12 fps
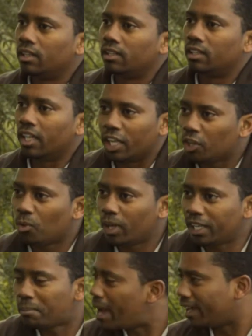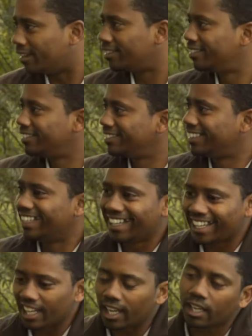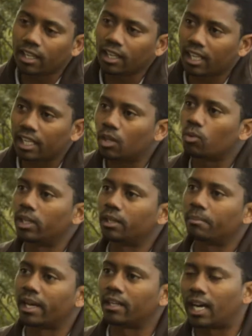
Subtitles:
Any willing man. Any willing man.